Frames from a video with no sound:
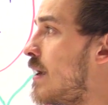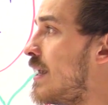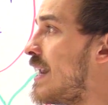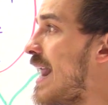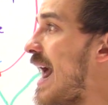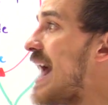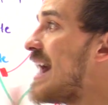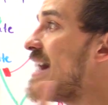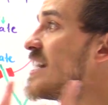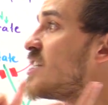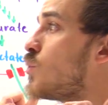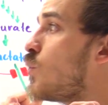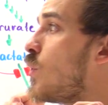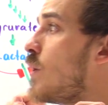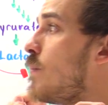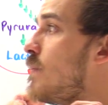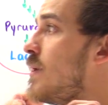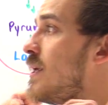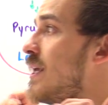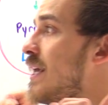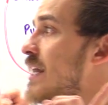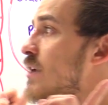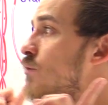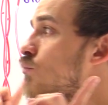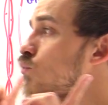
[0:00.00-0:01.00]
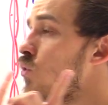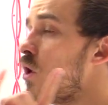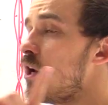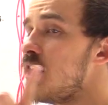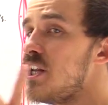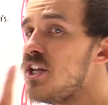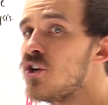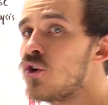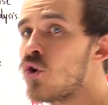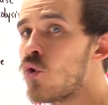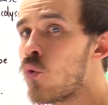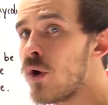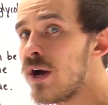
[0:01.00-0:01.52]
And as we begin
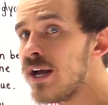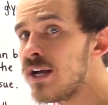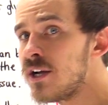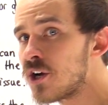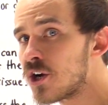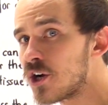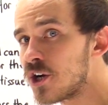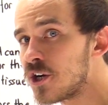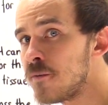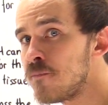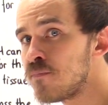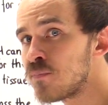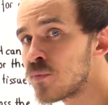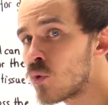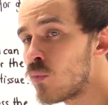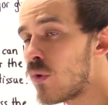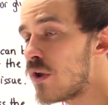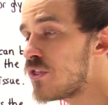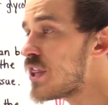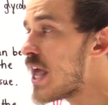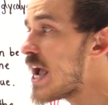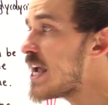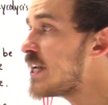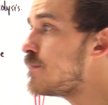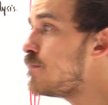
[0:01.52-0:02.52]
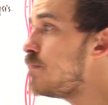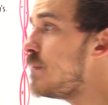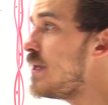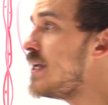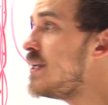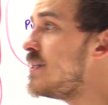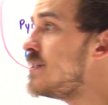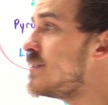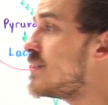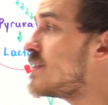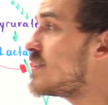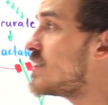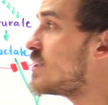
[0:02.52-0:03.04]
running quicker, what that
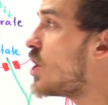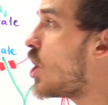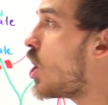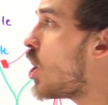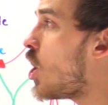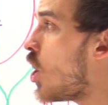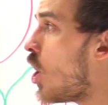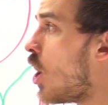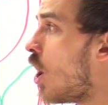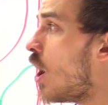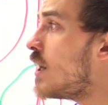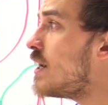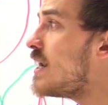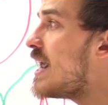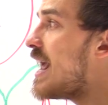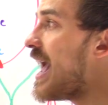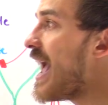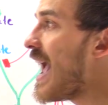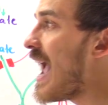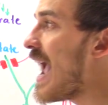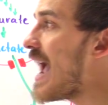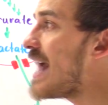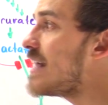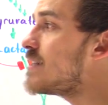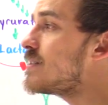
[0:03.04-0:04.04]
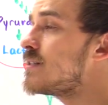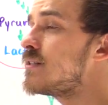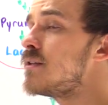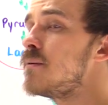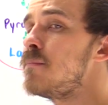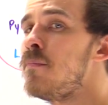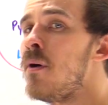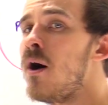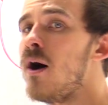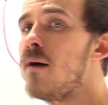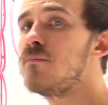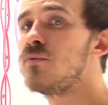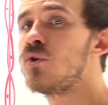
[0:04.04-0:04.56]
means is the heart has to
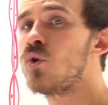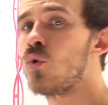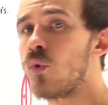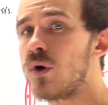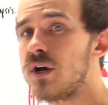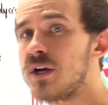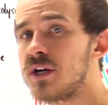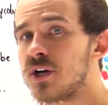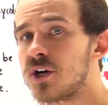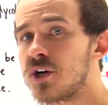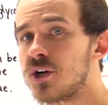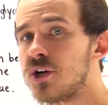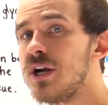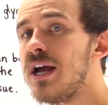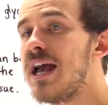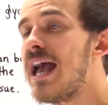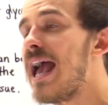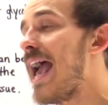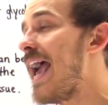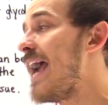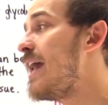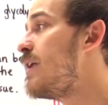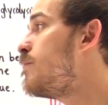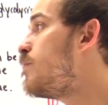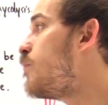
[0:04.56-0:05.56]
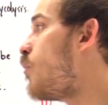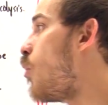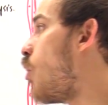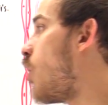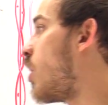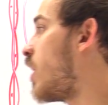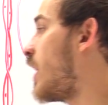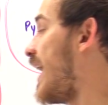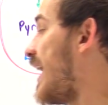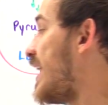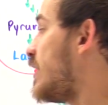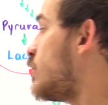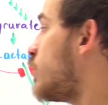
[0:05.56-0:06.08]
pump quicker and
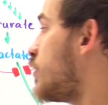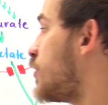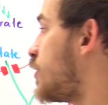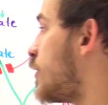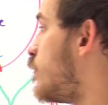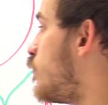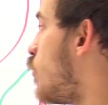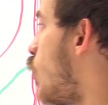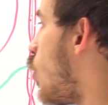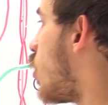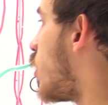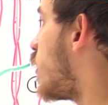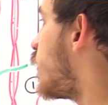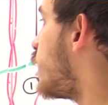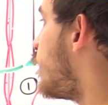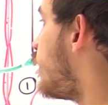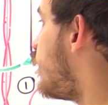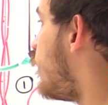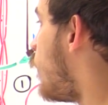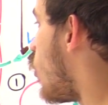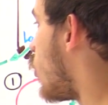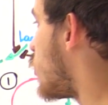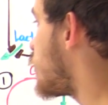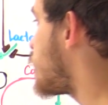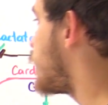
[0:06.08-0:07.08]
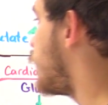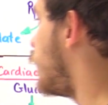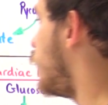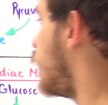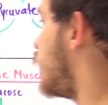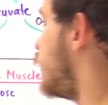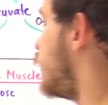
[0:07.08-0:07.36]
more and with a more forceful